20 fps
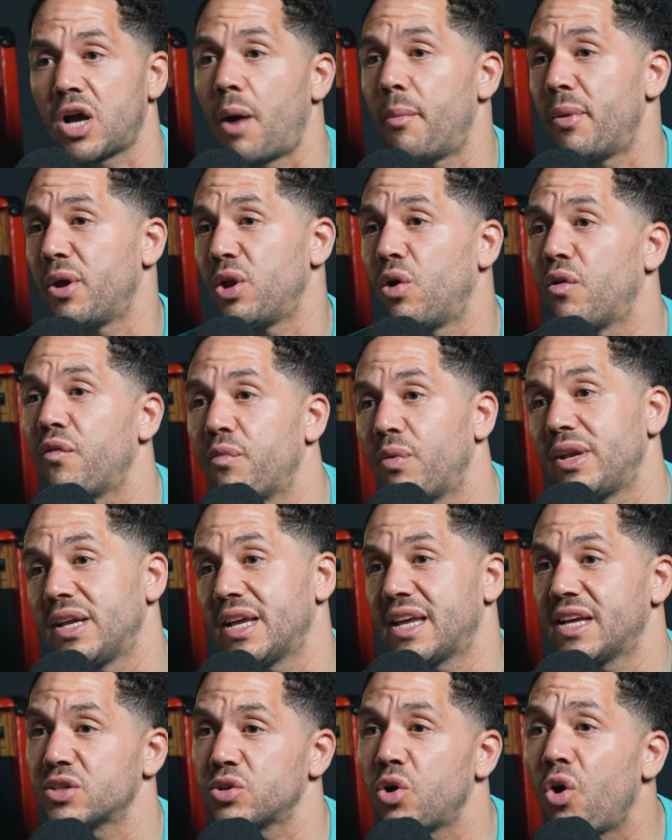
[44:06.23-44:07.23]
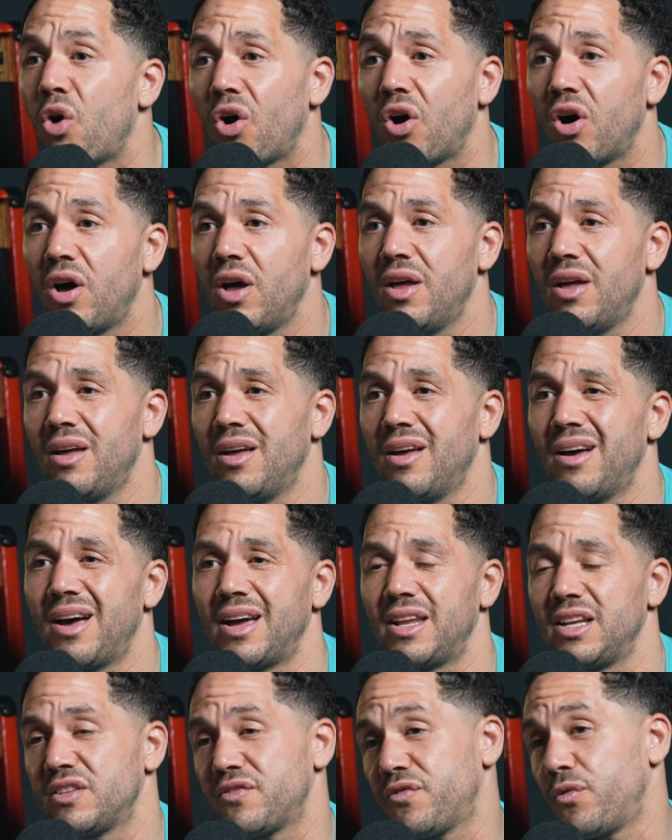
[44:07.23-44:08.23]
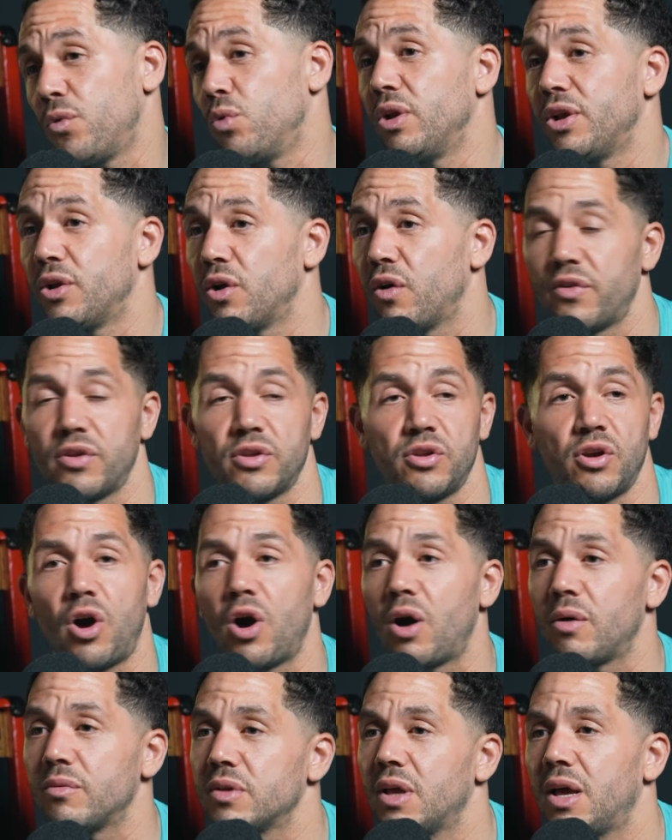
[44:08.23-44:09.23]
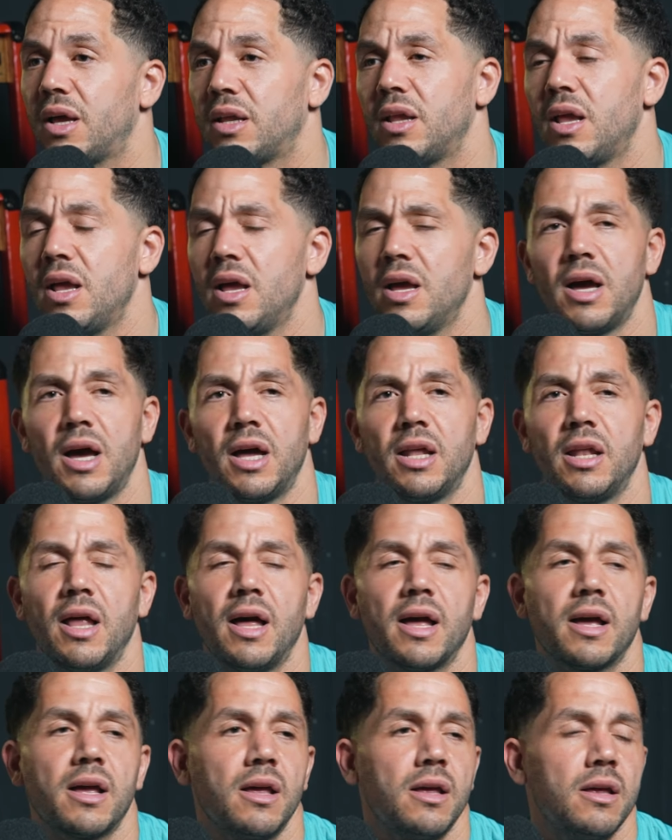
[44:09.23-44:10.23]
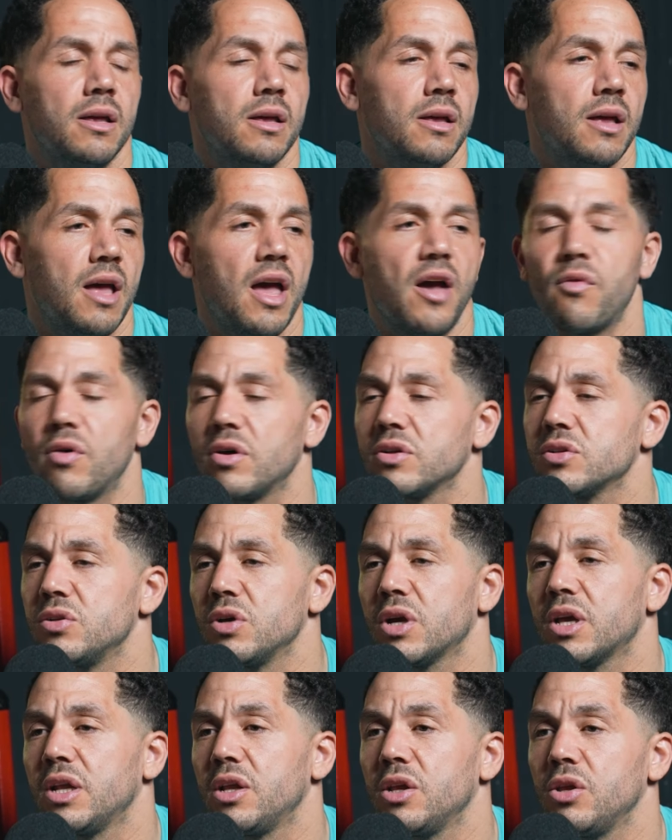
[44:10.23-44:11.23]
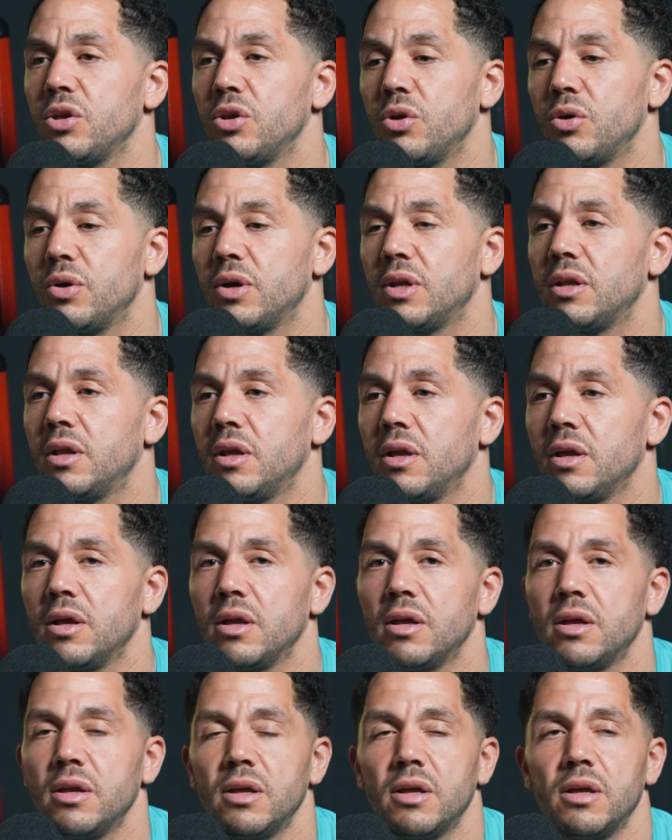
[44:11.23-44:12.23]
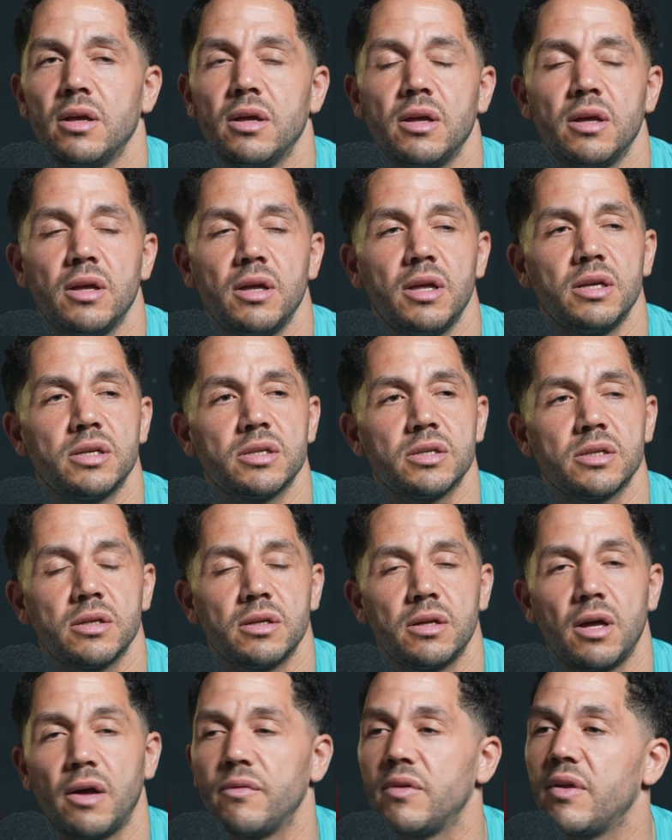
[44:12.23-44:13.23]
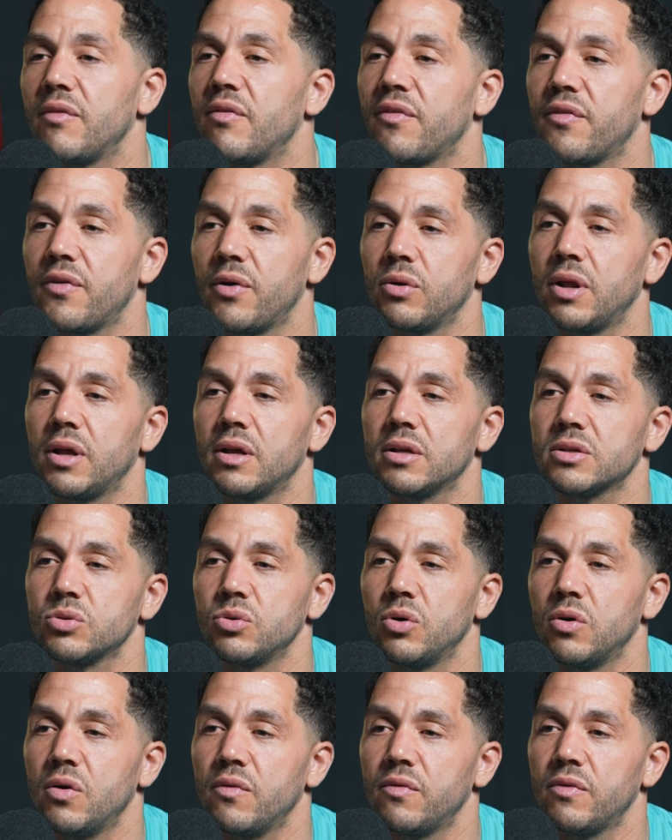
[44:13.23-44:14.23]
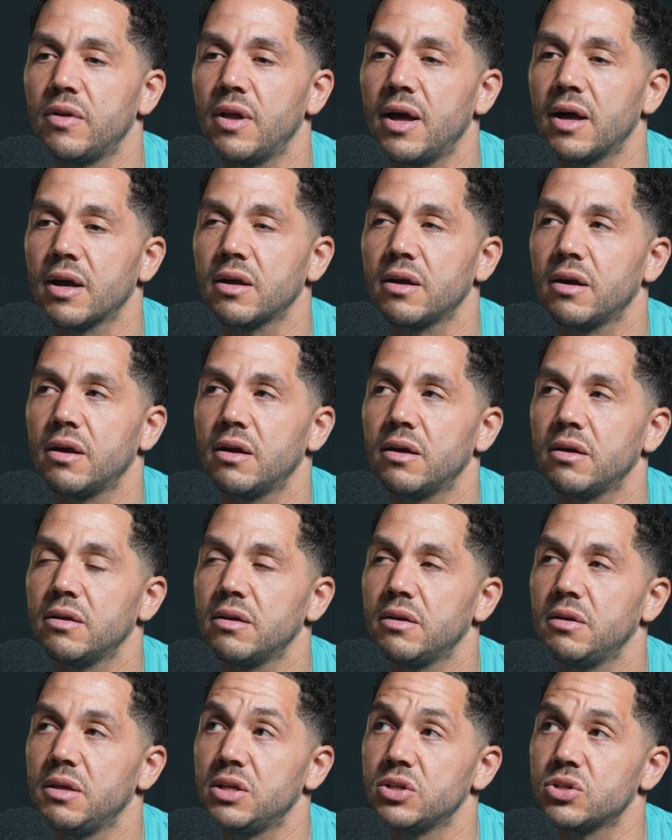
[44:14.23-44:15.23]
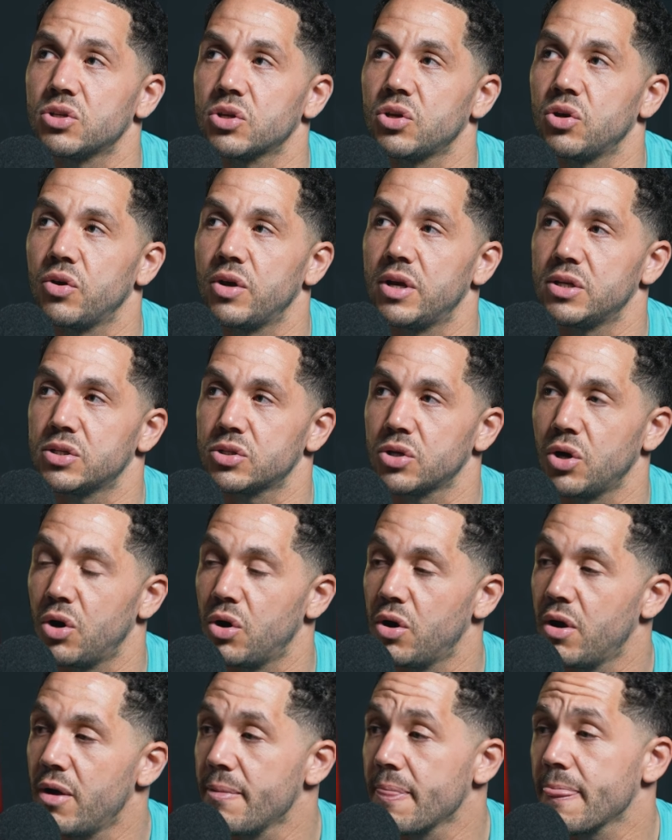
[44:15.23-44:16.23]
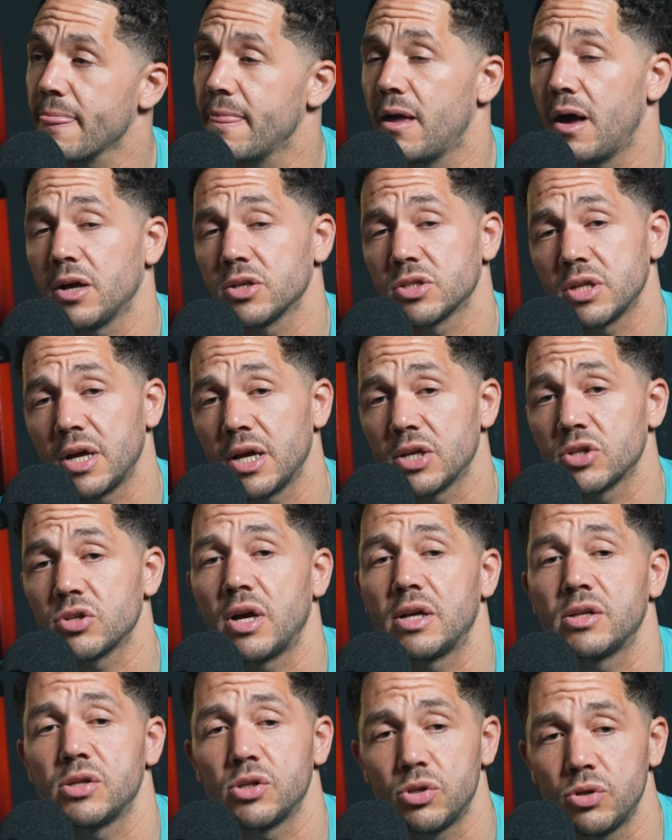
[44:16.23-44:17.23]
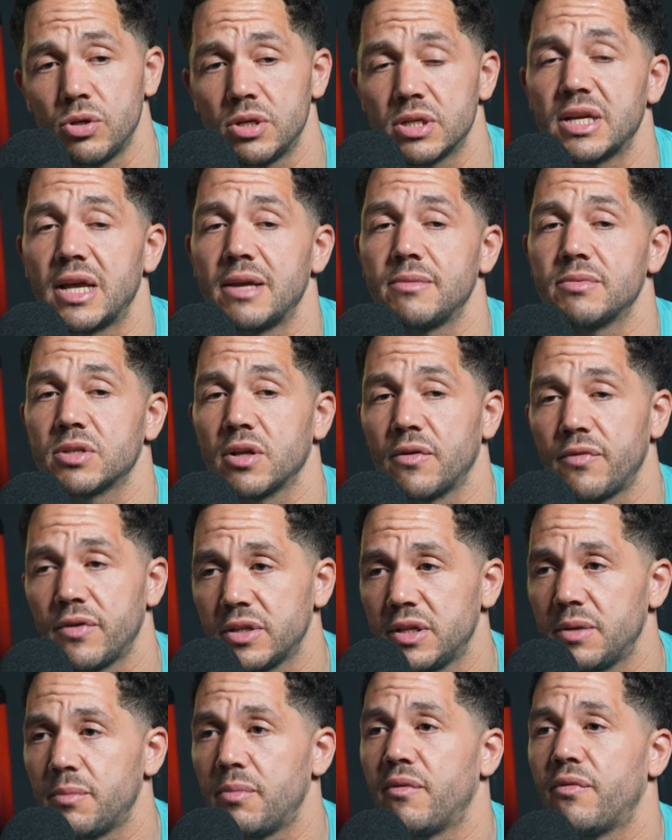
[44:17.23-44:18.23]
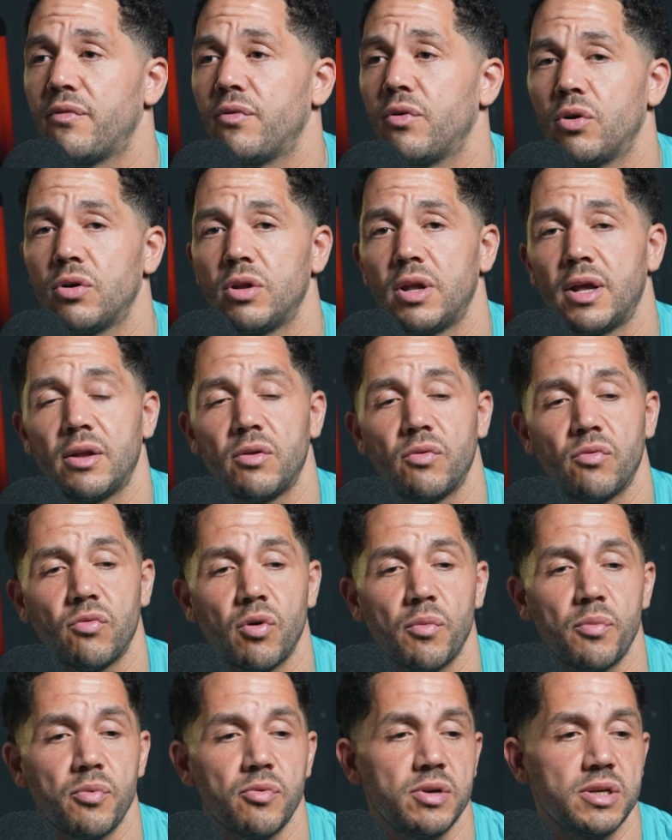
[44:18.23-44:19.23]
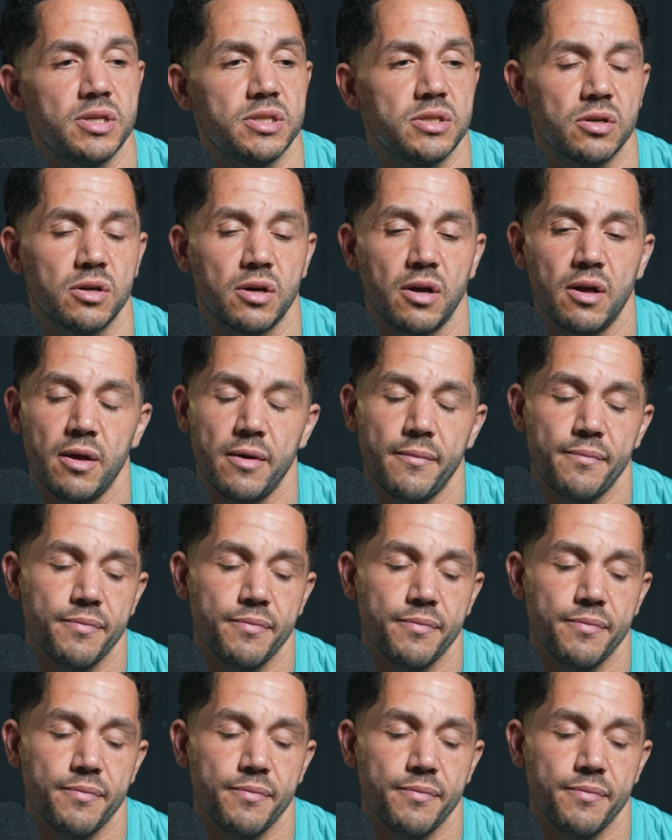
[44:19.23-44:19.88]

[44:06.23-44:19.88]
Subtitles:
coming off when it gets hot and it's falling off in your arm and like everyone's looking at you and I've never felt that sort of like insecurity. So I started trying to do the same stuff I did before, like the robberies, the